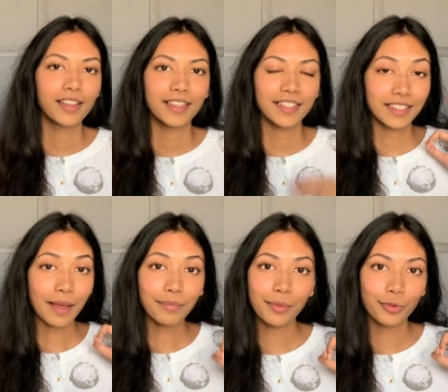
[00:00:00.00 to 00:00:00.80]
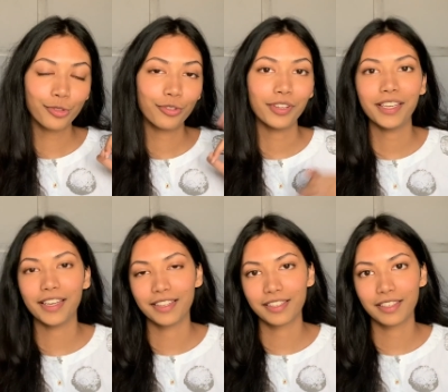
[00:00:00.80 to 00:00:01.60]
Step number three
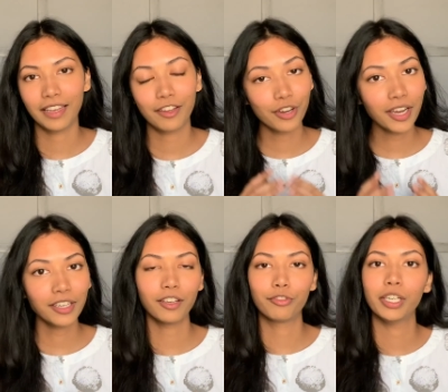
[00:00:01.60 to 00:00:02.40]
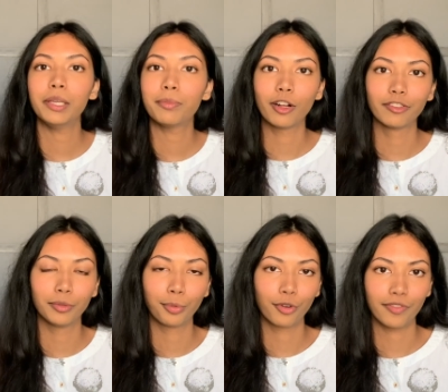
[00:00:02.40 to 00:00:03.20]
is creating a really powerful
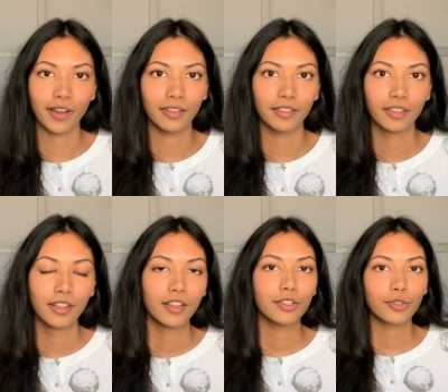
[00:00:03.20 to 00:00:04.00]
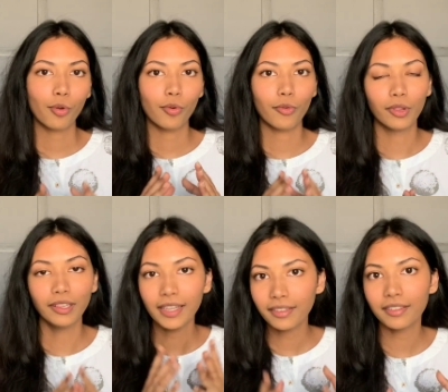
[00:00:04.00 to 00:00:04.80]
profile. So
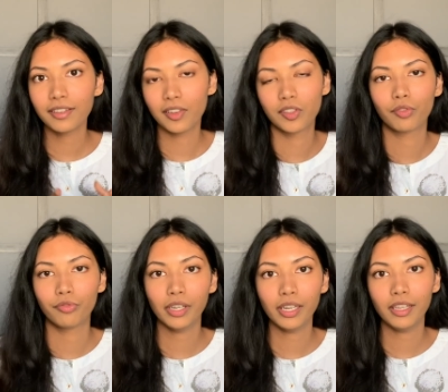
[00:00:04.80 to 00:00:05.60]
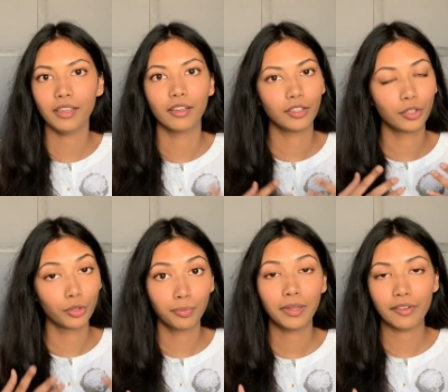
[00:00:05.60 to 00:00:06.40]
LinkedIn is a really
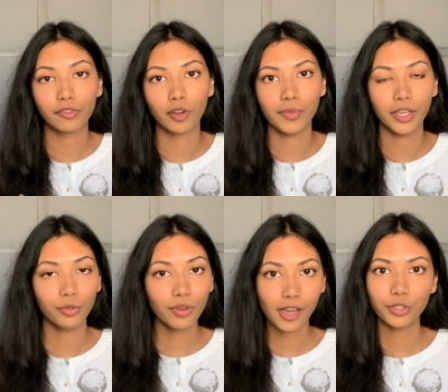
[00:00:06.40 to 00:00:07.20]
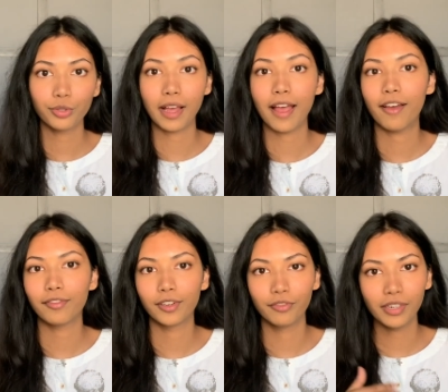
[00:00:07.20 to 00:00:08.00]
good platform that you guys should have
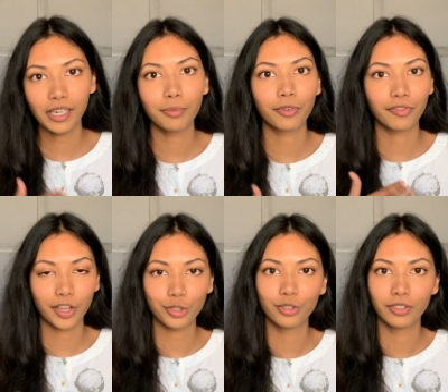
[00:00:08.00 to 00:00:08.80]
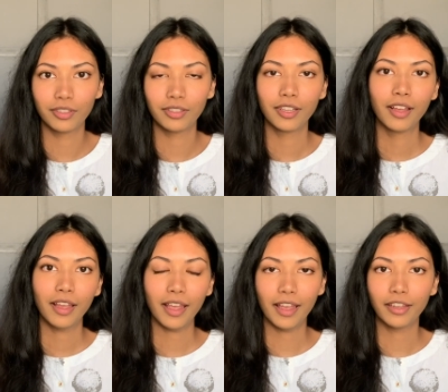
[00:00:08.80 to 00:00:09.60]
a really professional
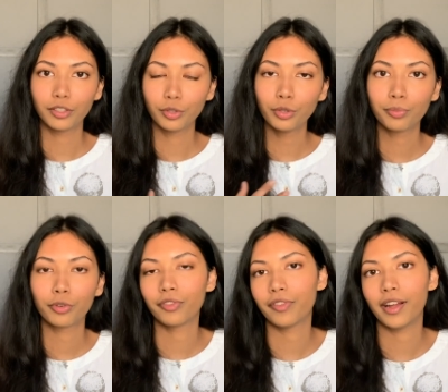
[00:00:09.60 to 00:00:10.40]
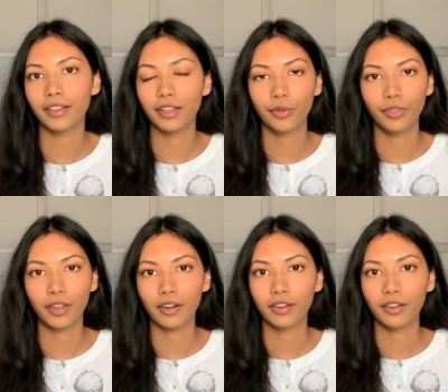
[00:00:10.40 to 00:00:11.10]
and good profile out there.